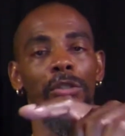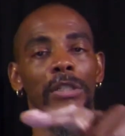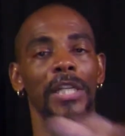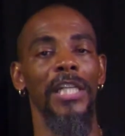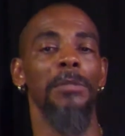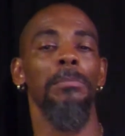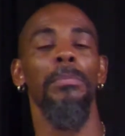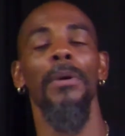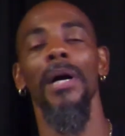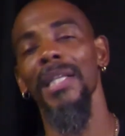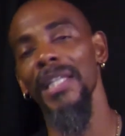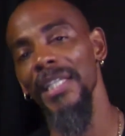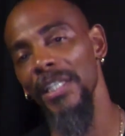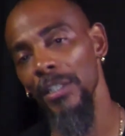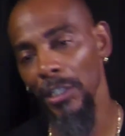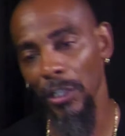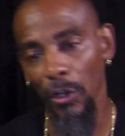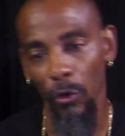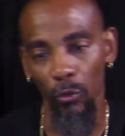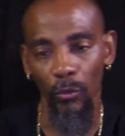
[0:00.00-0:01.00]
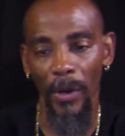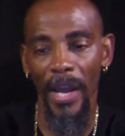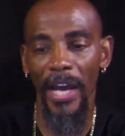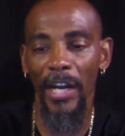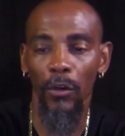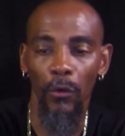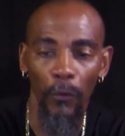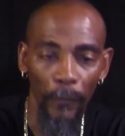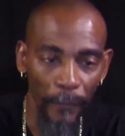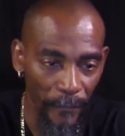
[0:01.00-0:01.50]
and that's probably the little
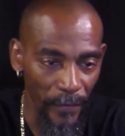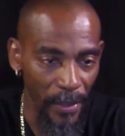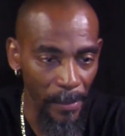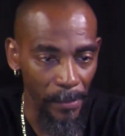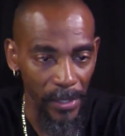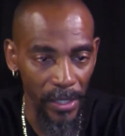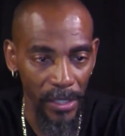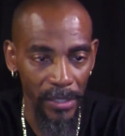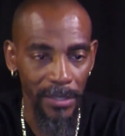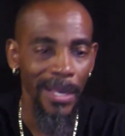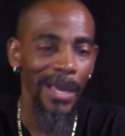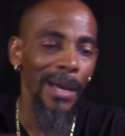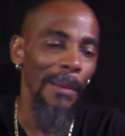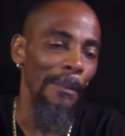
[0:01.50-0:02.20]
radical feminist.